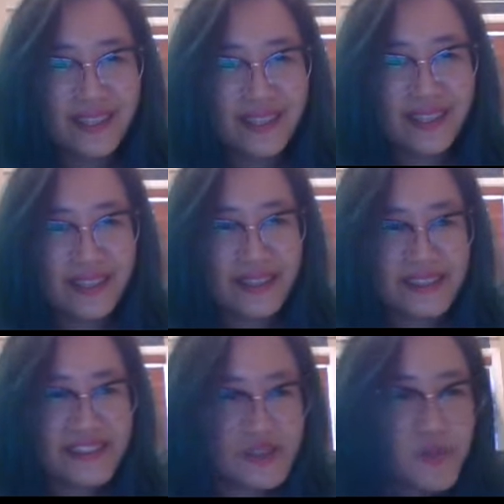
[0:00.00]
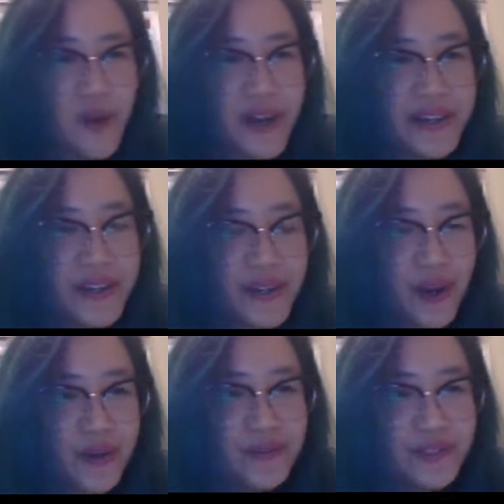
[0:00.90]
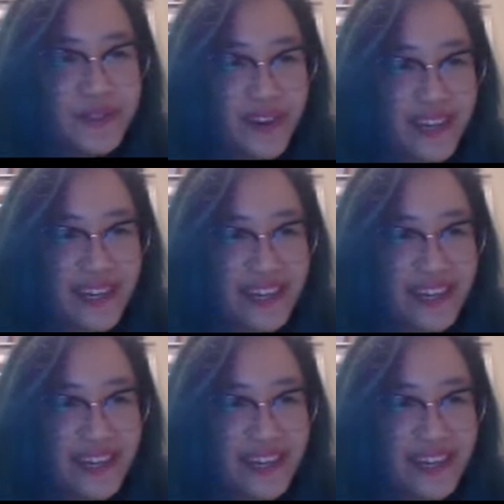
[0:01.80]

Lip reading: And this is just one of the very